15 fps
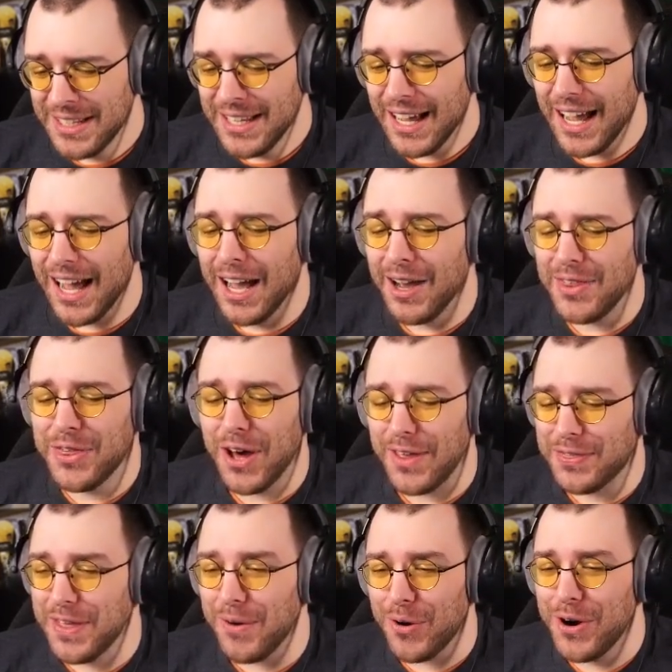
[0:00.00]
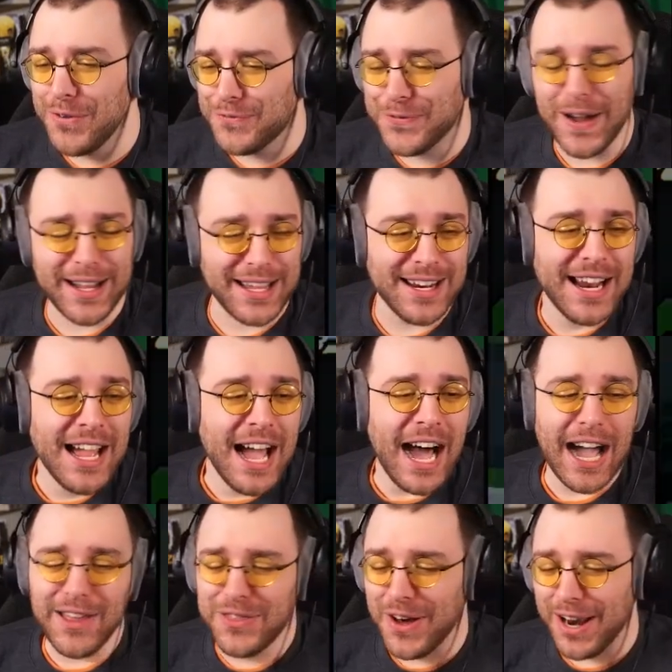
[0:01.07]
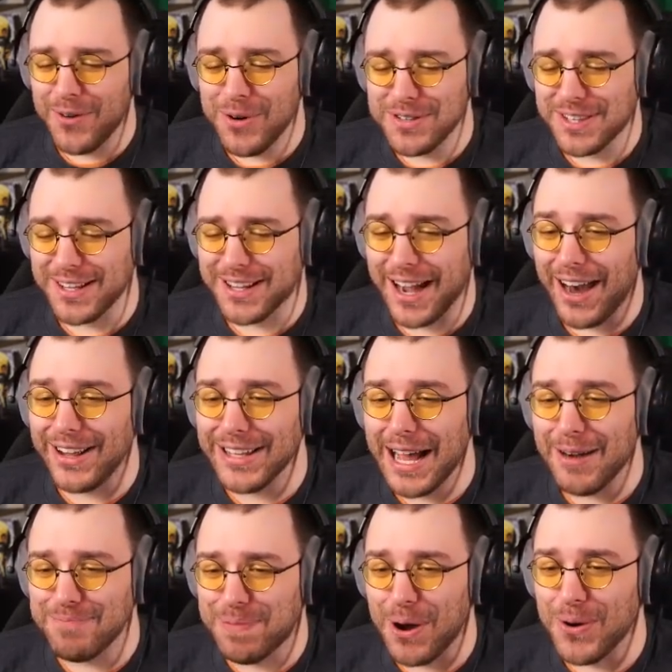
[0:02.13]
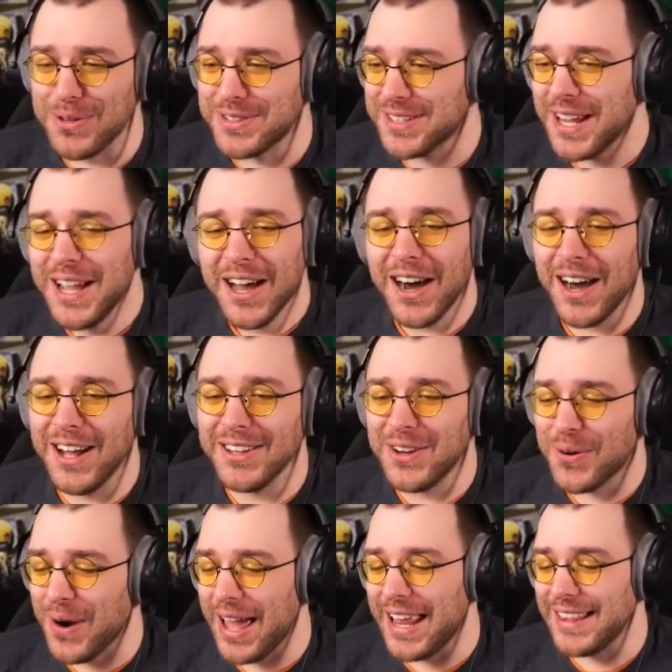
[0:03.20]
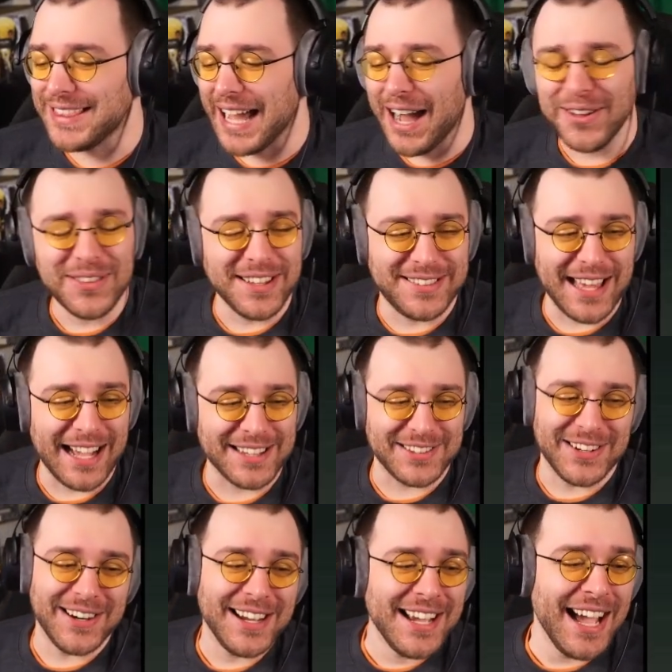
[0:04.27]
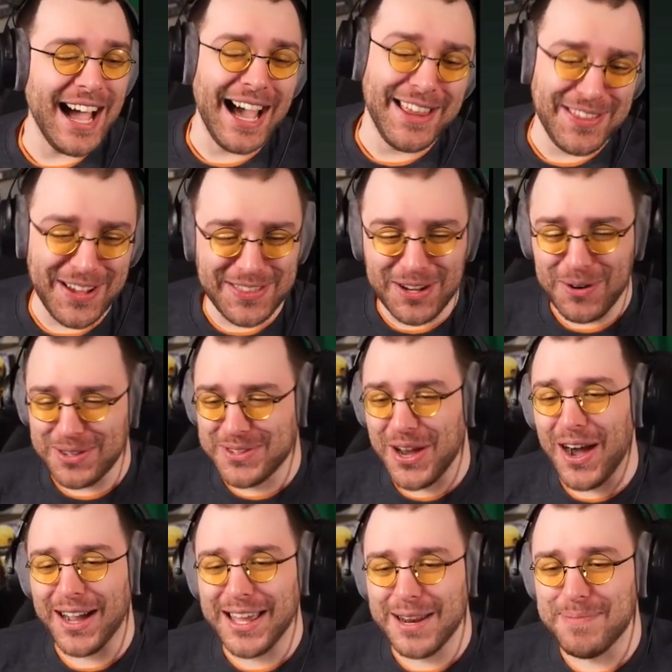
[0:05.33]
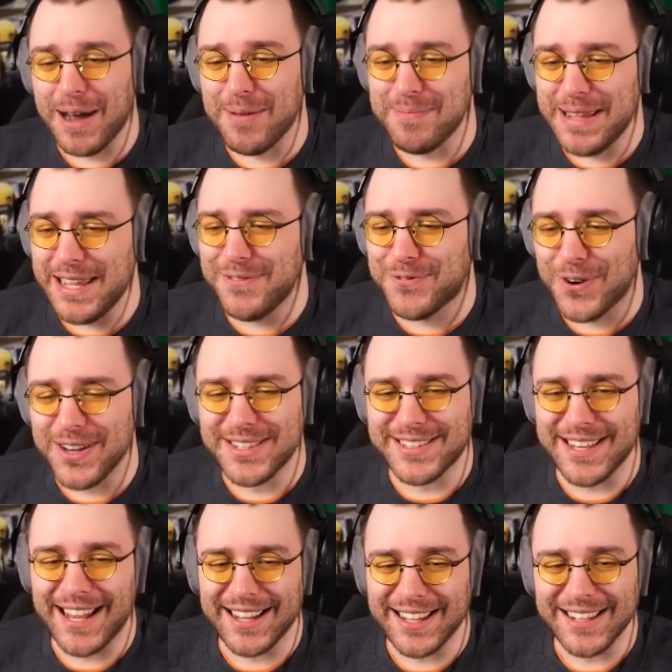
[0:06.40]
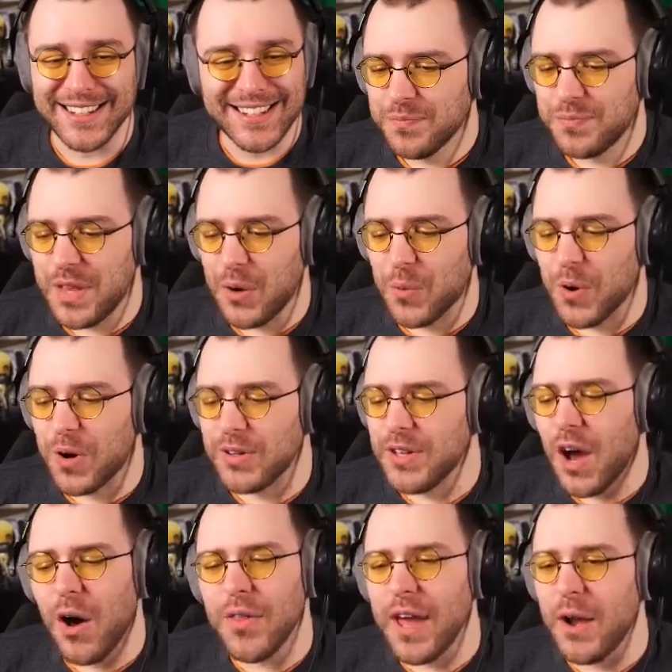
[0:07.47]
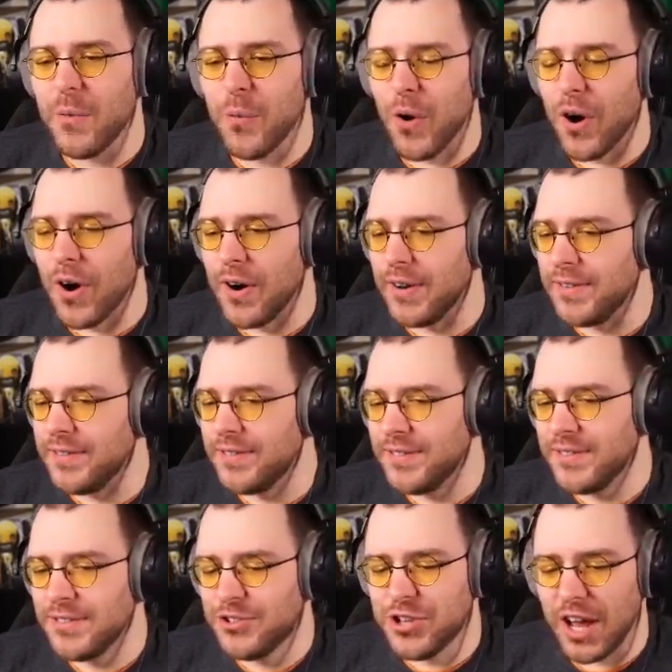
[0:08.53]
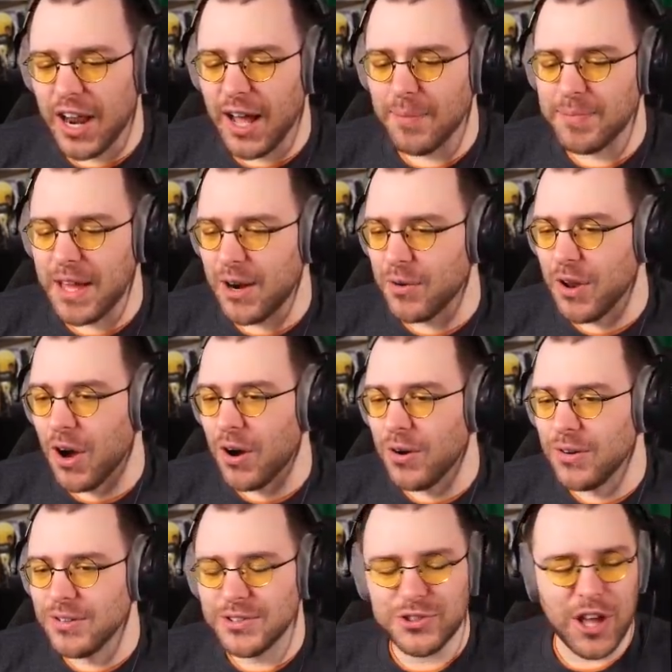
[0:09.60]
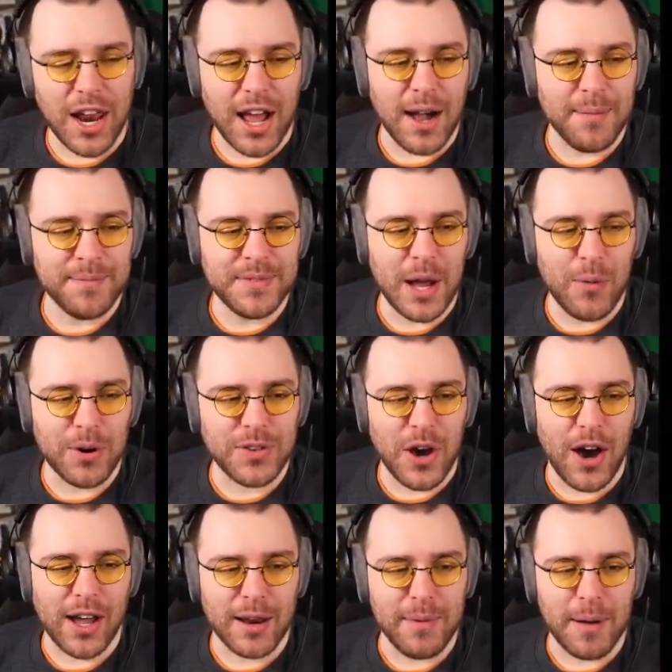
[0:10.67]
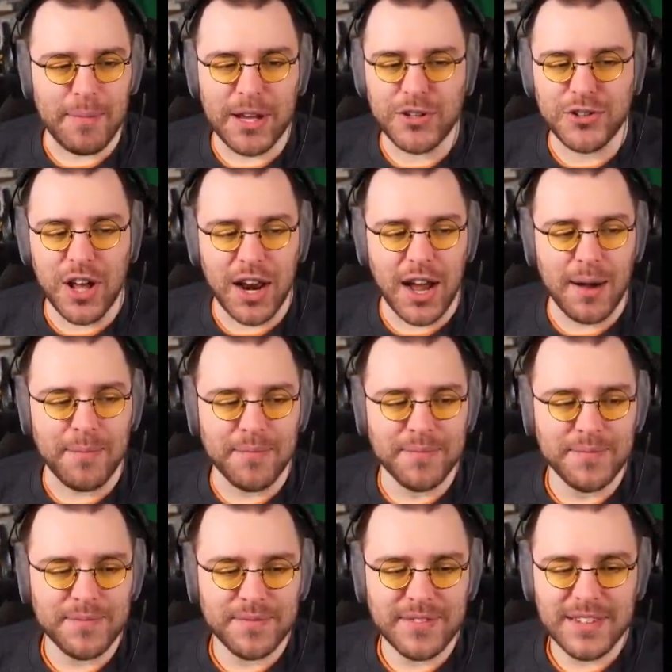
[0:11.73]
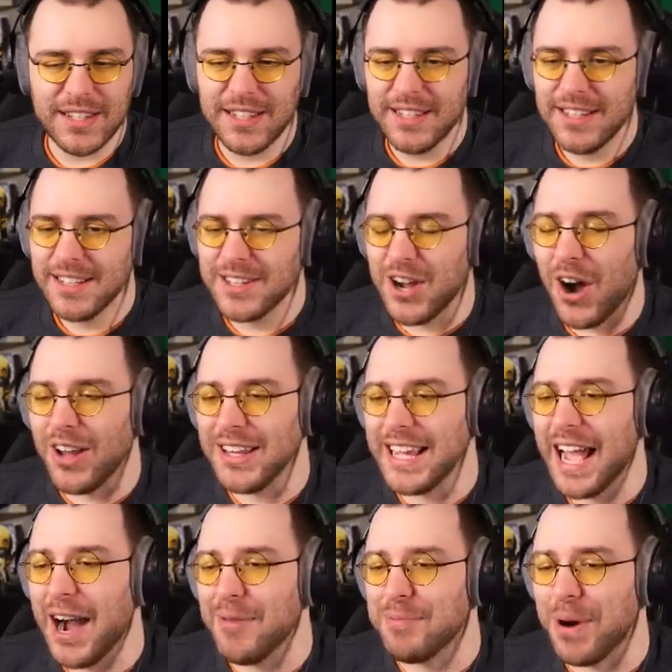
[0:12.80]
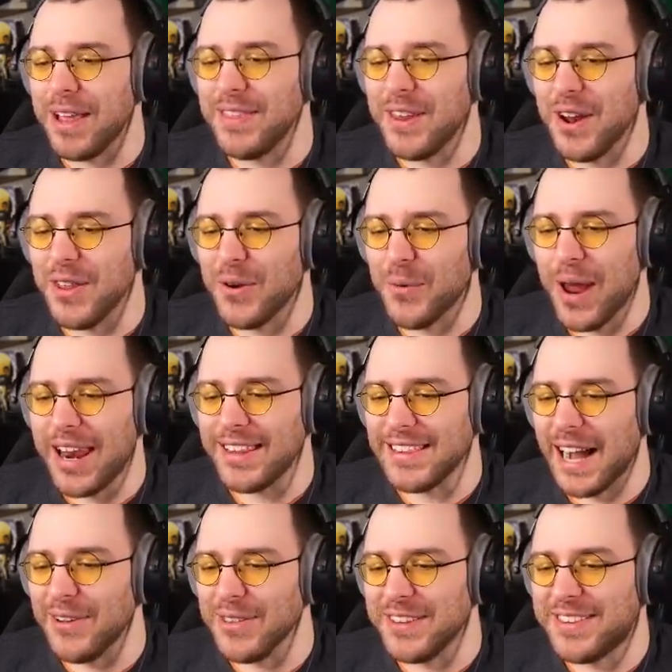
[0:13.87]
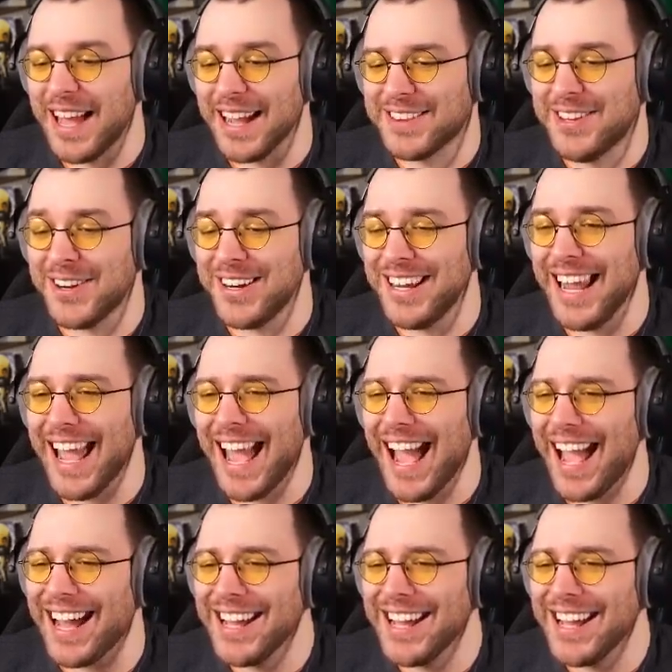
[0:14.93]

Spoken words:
I thought it was a call out post on the Reddit Down Detector. I thought they were talking about me for a second. They were. No, they weren't. Shut up. They don't know. Shut up. They weren't talking about me. Shut up. Calling out Brendan on the Reddit Down Detector. Yeah.